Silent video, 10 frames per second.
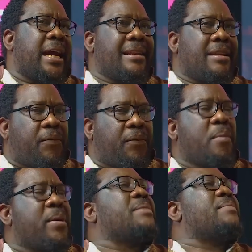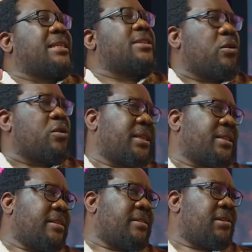And for me, it makes economic
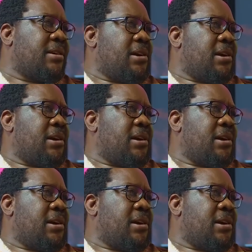sense.